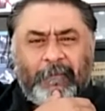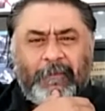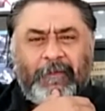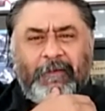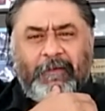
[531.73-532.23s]

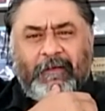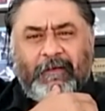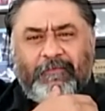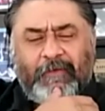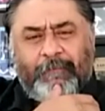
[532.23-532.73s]
And he kind
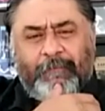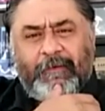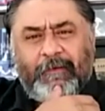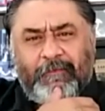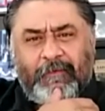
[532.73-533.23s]
of stopped
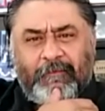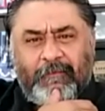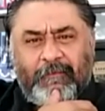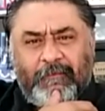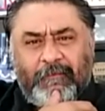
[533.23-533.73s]
and he says,
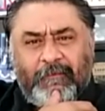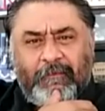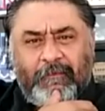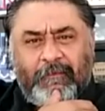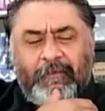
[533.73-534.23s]

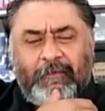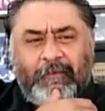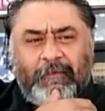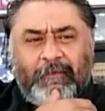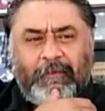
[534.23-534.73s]

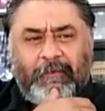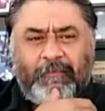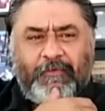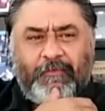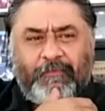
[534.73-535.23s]

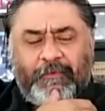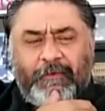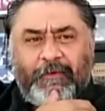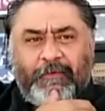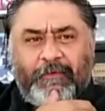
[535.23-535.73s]
comes over,
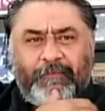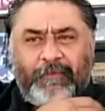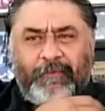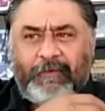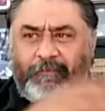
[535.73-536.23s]
you know,
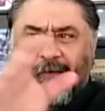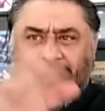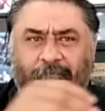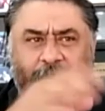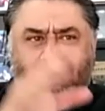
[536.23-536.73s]

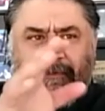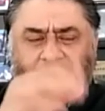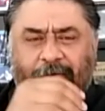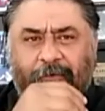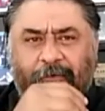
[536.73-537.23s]
everybody
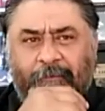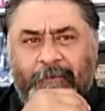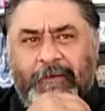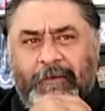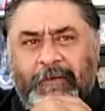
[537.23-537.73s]
continuing,
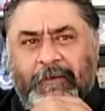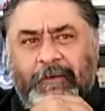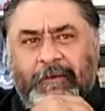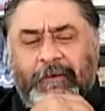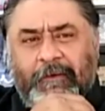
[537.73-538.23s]

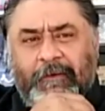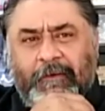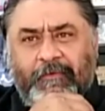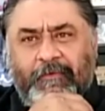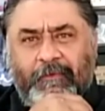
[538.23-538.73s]

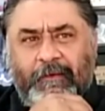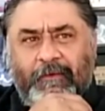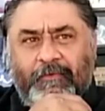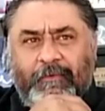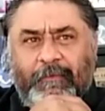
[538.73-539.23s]
comes over and he
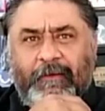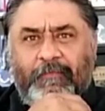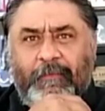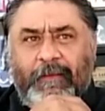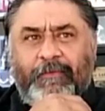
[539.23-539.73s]
goes, let me
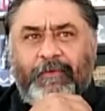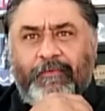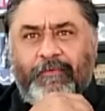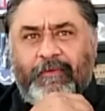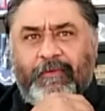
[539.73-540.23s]
explain to you
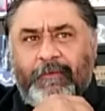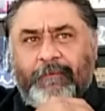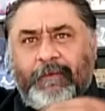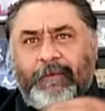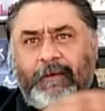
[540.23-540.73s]
something
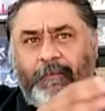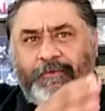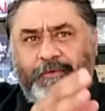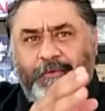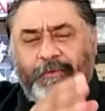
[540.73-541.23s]
that I
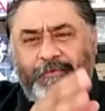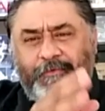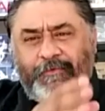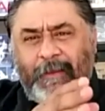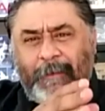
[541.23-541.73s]
want you to
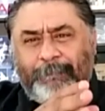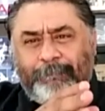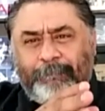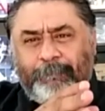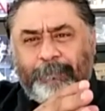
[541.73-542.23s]
understand.
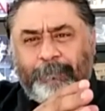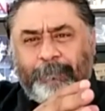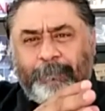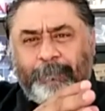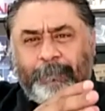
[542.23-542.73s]

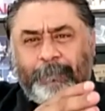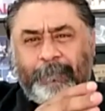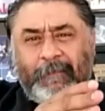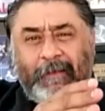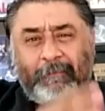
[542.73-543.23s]

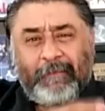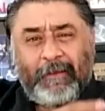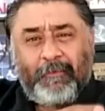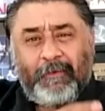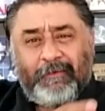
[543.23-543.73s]
I'm not
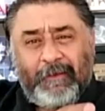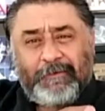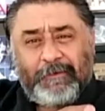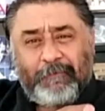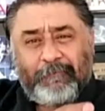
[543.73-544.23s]
only
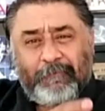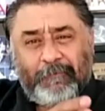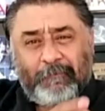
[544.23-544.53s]
teaching you for the